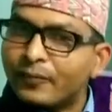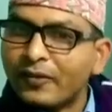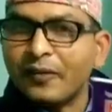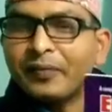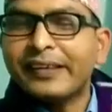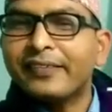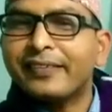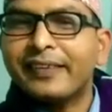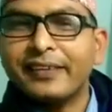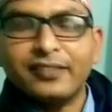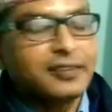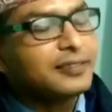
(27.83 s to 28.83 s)
from this
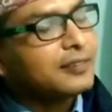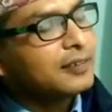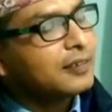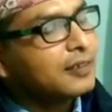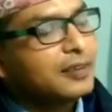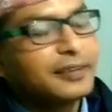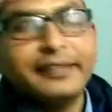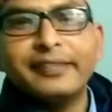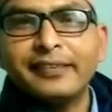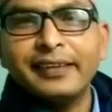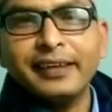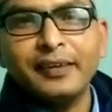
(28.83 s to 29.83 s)
session.
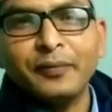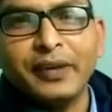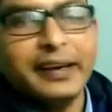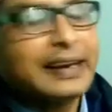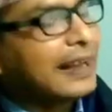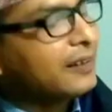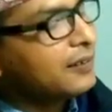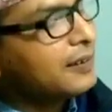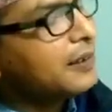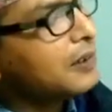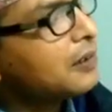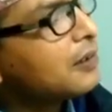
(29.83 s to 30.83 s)
See very
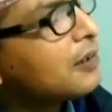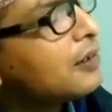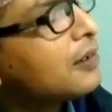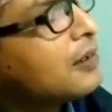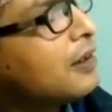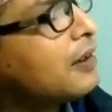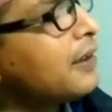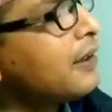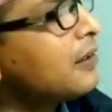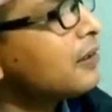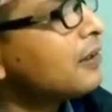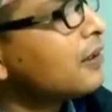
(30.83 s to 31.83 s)
nicely,
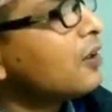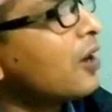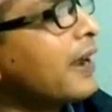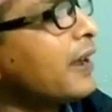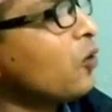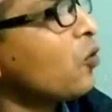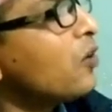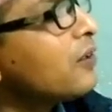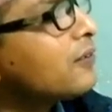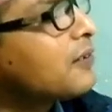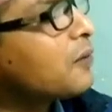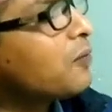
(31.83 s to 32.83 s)
okay, and
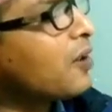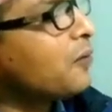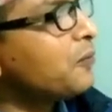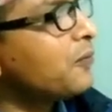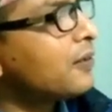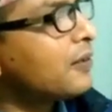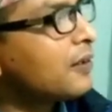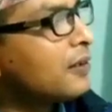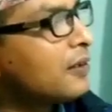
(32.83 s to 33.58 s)
which develop